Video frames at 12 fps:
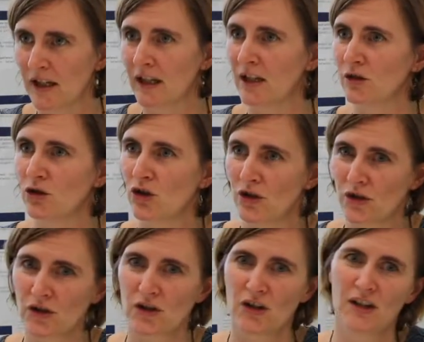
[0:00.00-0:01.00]
They can
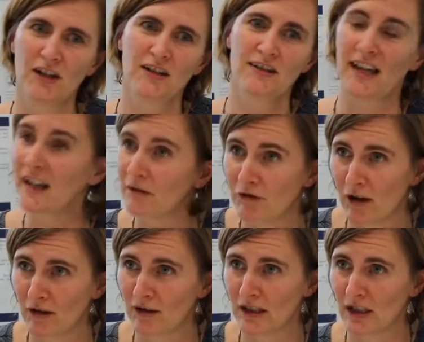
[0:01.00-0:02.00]
just take
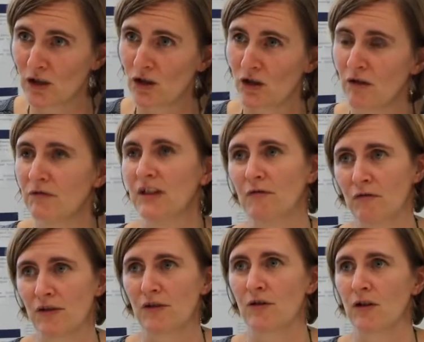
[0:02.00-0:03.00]
advantage of the
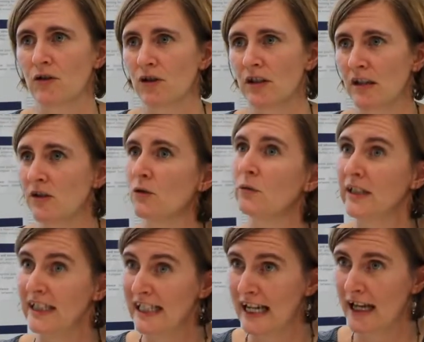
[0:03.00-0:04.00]
infrastructure that's
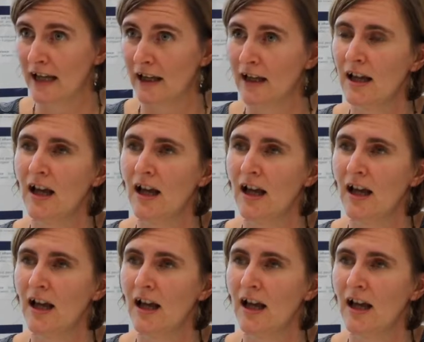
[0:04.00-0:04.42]
already there,